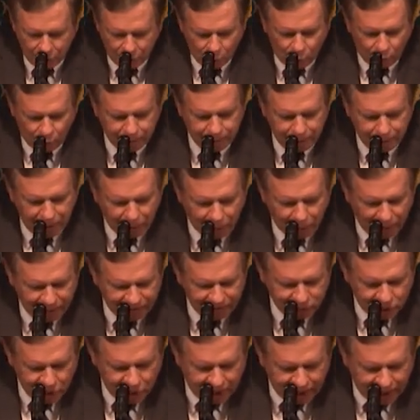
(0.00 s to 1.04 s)
When my wife
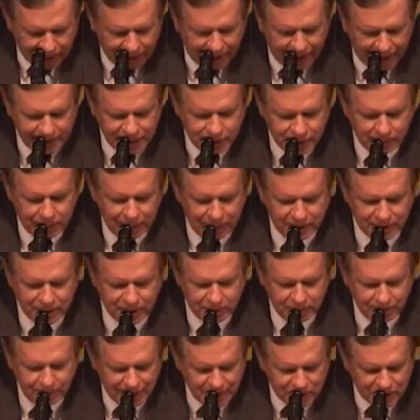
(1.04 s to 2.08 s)
Jan and I spent a
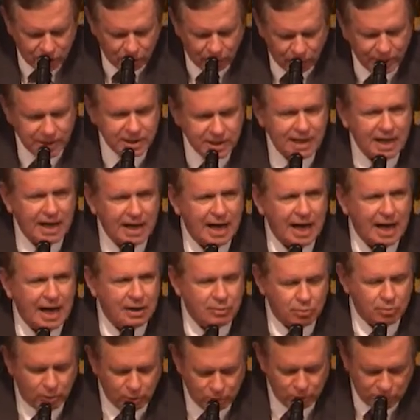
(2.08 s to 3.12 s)
semester at St.
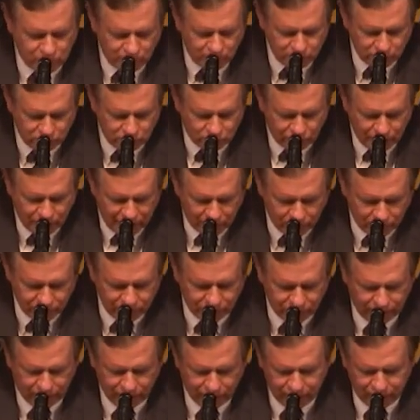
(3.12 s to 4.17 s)
Andrews just three years
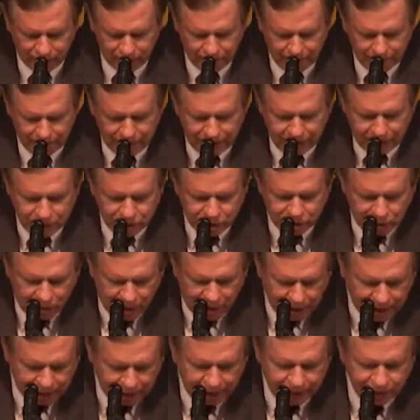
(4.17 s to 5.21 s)
ago,
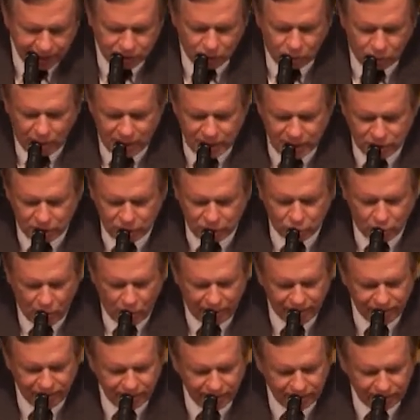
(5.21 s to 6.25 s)
John and his gracious
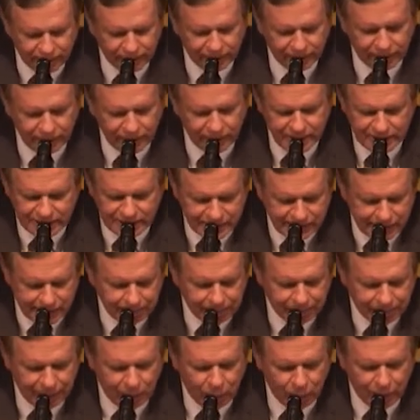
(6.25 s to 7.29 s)
wife Hilda
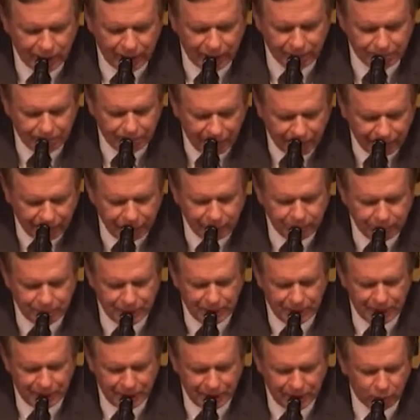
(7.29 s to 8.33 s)
simply went above and
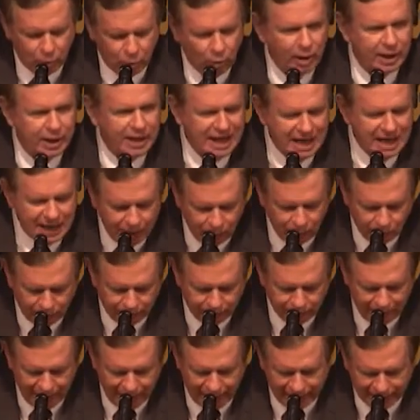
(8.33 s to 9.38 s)
beyond what anyone
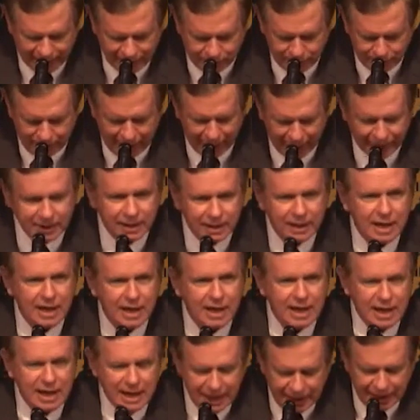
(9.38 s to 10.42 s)
might expect
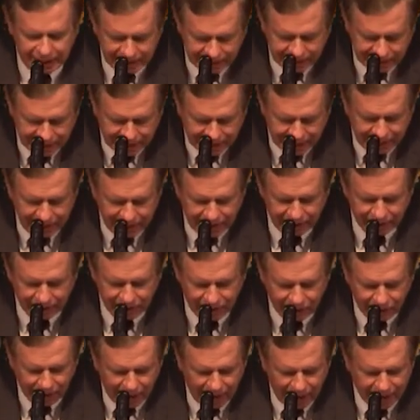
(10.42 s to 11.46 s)
in extending
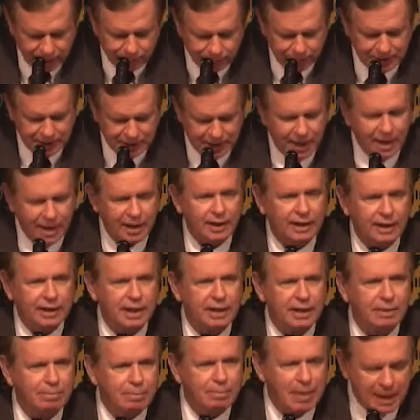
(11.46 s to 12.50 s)
their hospitality
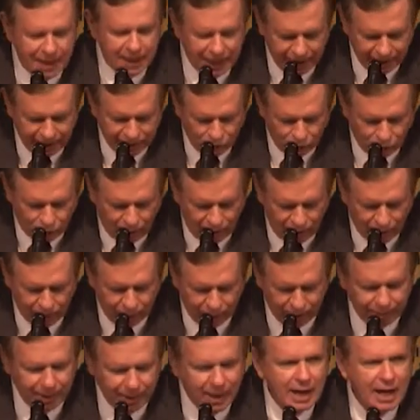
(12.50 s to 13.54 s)
and making us
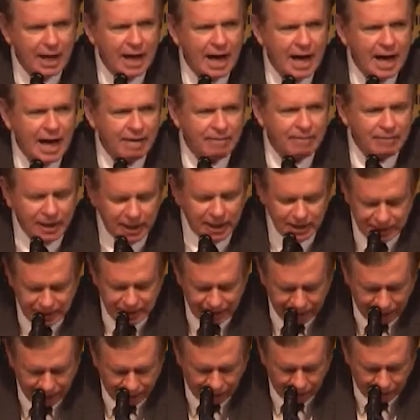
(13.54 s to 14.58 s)
welcome, having us
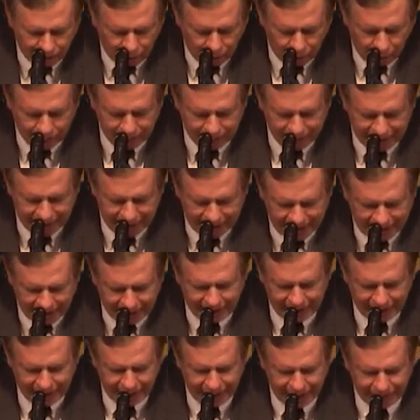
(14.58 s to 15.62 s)
in their home again and
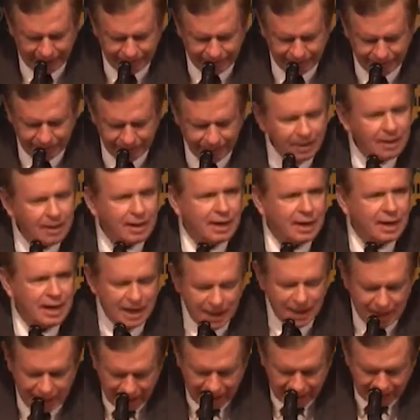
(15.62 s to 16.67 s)
again.
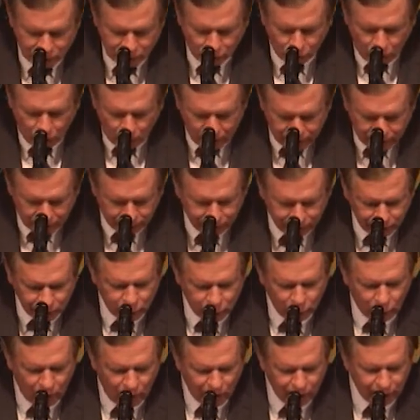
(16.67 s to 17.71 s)
It's wonderful to
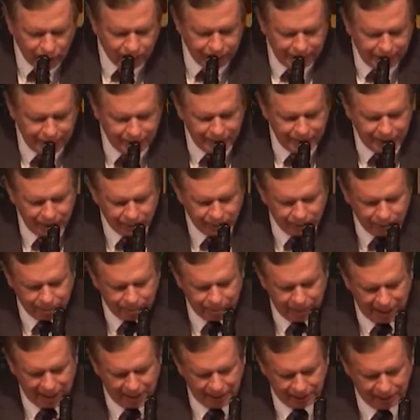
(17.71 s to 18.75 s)
welcome him here to
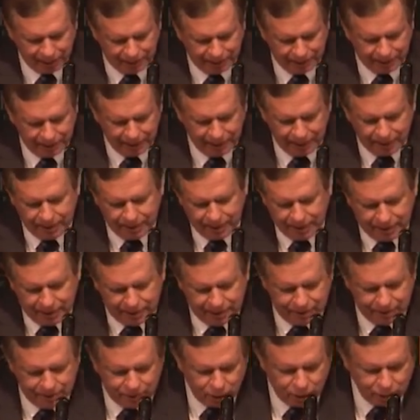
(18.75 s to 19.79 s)
Baylor
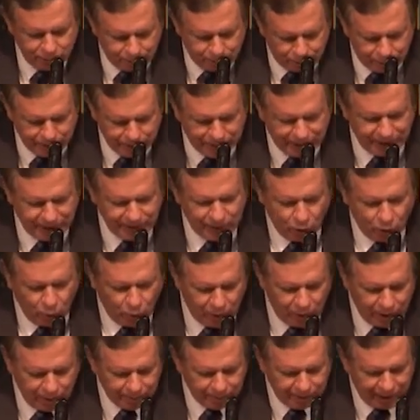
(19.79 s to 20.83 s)
to present the
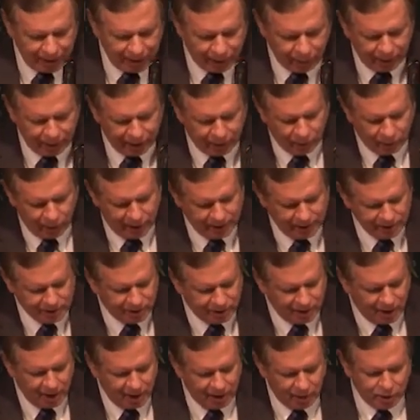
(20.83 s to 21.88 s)
William Carey Crane
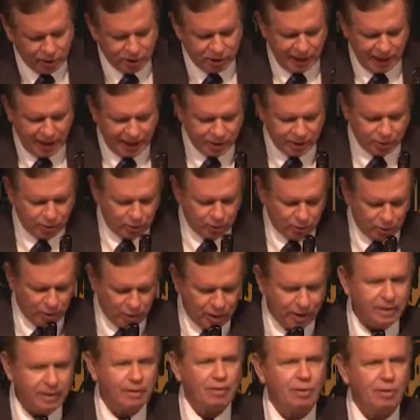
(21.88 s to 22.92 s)
Scholars Lecture
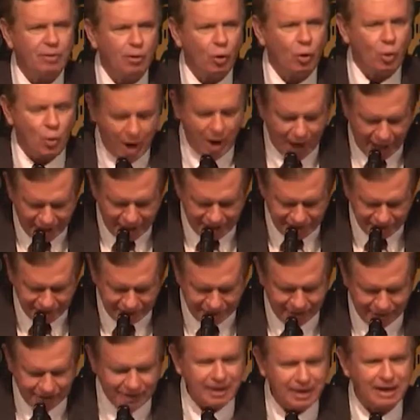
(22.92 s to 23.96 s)
on The
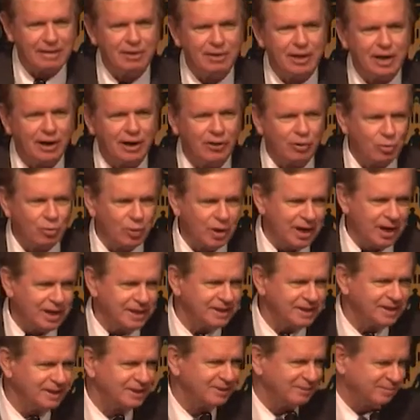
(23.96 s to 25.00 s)
Wise and the
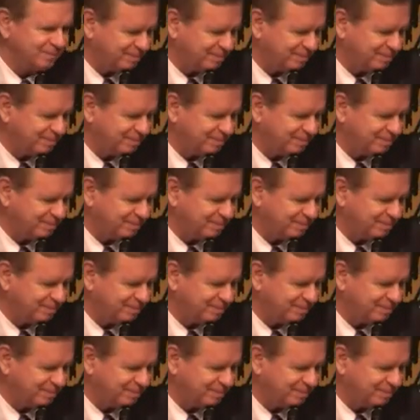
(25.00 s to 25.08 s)
Otherwise.